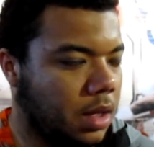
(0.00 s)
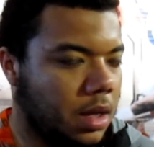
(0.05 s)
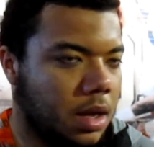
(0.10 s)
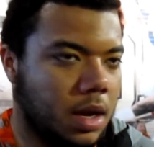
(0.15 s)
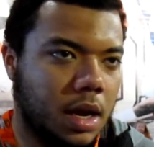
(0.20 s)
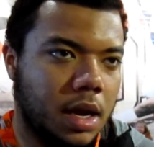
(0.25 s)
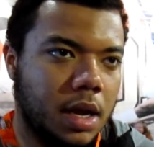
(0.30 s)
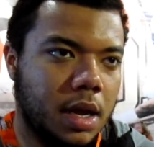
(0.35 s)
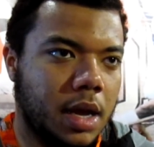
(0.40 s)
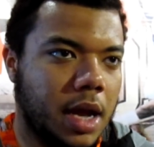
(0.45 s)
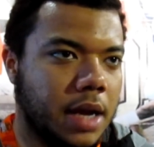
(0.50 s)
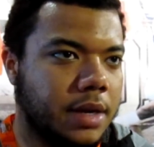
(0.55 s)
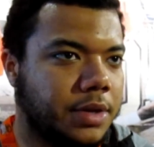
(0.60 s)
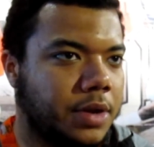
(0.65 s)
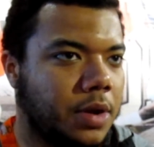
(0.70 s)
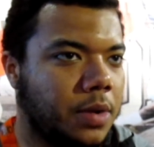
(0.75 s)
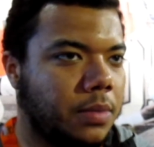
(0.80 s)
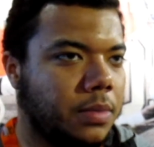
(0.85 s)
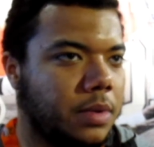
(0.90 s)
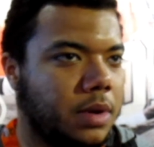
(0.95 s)
I
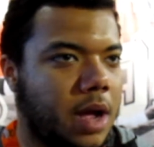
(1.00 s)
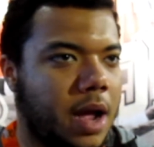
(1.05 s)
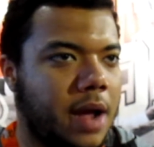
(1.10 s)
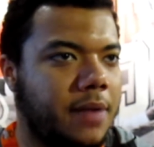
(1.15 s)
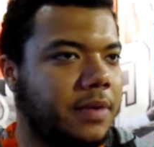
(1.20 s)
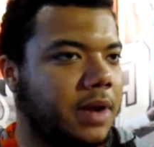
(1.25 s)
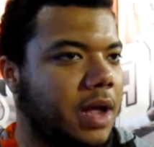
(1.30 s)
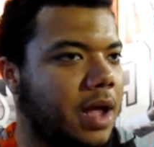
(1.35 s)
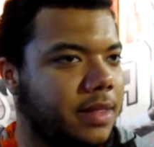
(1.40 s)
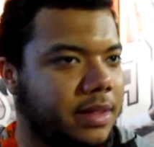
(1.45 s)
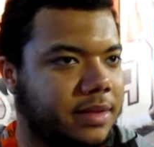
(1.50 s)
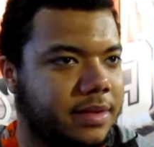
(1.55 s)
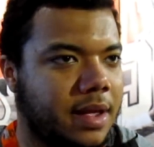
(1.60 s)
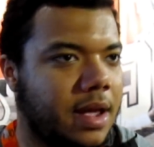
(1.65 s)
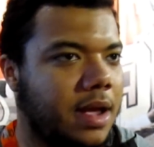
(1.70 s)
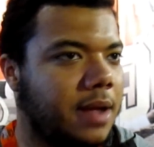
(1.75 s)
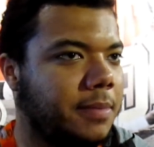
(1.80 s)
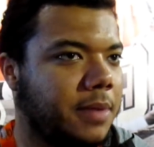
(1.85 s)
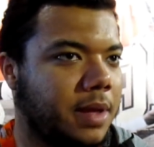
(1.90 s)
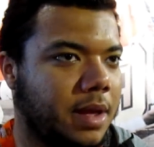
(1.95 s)
haven't gotten the
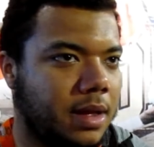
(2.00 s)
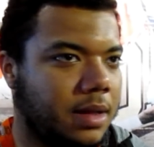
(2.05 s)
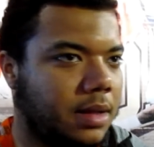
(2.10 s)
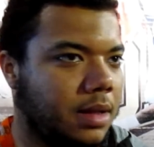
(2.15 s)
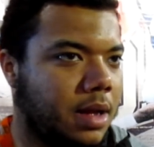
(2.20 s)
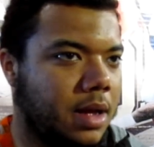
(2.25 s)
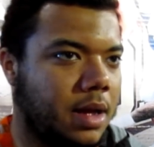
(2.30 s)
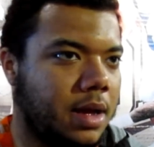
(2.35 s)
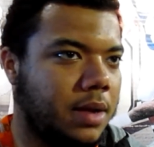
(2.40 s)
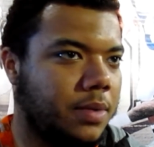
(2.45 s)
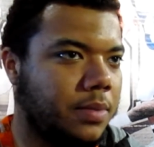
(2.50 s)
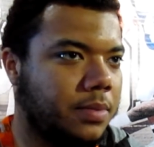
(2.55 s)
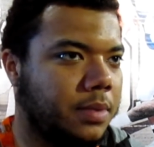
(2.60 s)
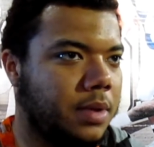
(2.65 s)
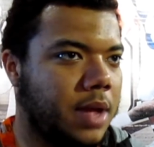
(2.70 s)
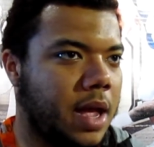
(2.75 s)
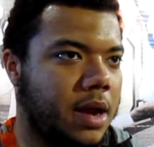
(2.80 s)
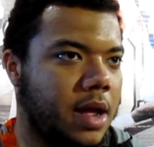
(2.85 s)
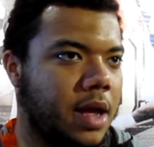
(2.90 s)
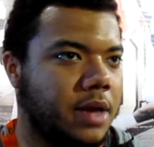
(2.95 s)
time yet
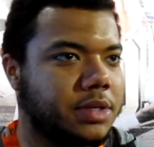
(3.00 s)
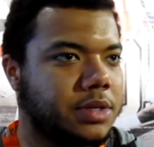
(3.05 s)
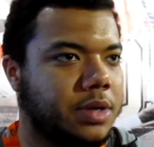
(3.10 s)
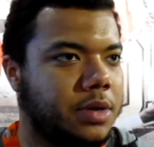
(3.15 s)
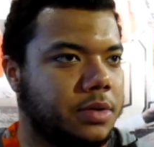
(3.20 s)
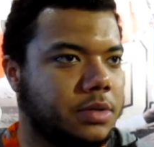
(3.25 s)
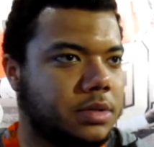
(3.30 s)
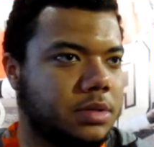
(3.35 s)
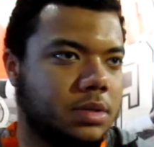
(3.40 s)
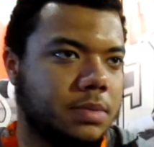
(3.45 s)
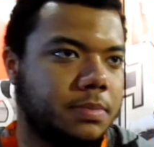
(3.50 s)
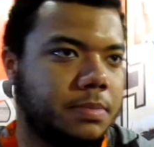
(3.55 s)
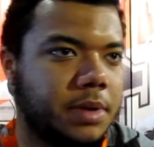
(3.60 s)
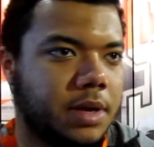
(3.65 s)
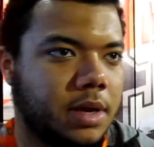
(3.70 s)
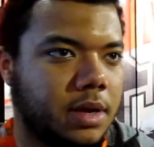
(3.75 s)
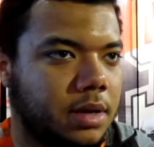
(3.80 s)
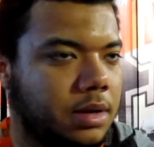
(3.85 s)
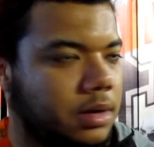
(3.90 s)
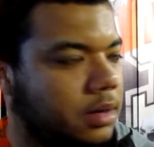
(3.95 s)
at Exos,
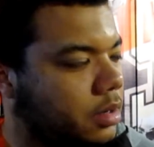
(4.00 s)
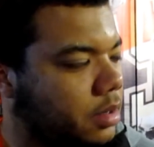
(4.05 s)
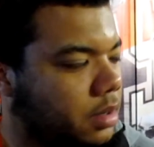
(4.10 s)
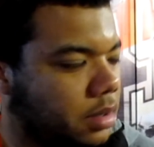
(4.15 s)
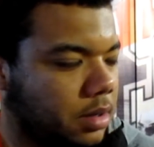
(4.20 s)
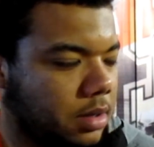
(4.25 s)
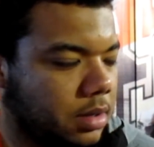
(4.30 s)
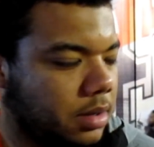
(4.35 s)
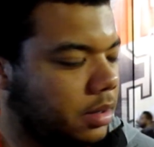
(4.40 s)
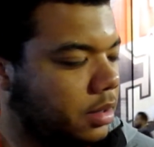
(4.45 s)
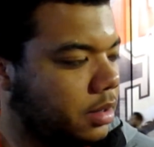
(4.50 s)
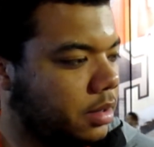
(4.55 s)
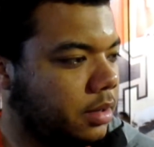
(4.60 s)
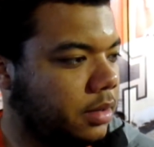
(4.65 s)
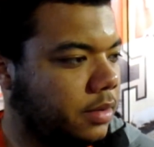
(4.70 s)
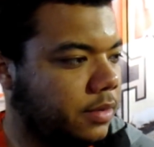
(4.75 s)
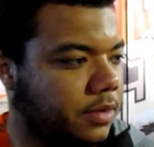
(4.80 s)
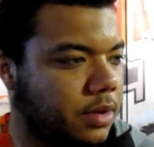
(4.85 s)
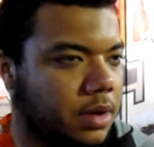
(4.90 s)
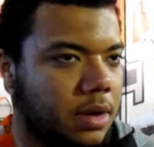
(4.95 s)

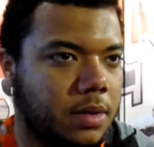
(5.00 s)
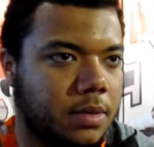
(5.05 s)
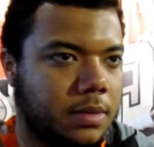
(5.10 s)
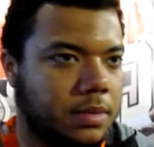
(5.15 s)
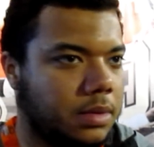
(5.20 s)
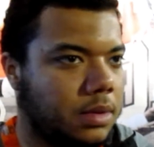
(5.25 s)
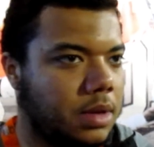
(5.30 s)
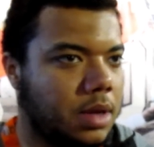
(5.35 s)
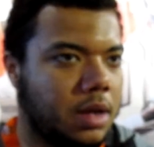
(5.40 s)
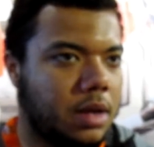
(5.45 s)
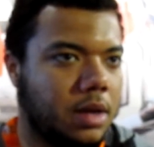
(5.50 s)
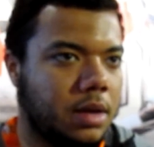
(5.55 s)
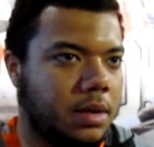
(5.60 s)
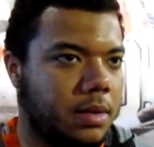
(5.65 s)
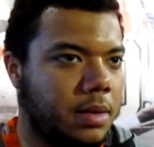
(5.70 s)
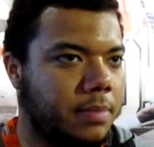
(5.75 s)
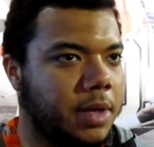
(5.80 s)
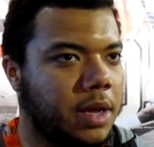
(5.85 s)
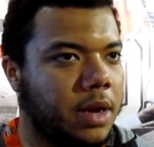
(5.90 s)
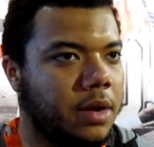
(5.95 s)
so
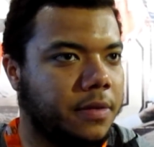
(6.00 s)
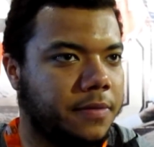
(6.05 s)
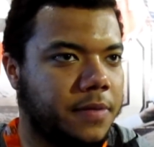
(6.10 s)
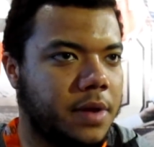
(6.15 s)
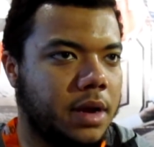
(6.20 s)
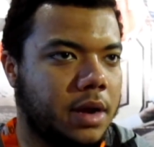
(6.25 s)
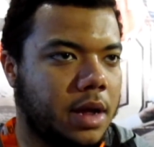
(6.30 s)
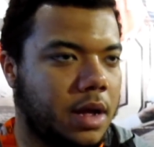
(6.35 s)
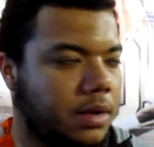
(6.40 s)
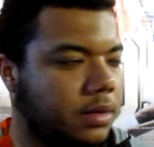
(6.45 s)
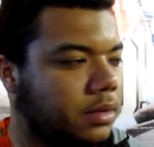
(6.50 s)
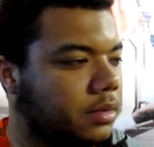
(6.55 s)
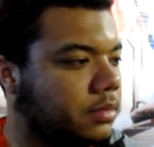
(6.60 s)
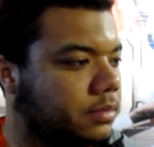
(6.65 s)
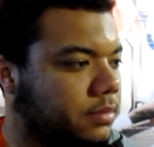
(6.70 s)
I'm eager to find out.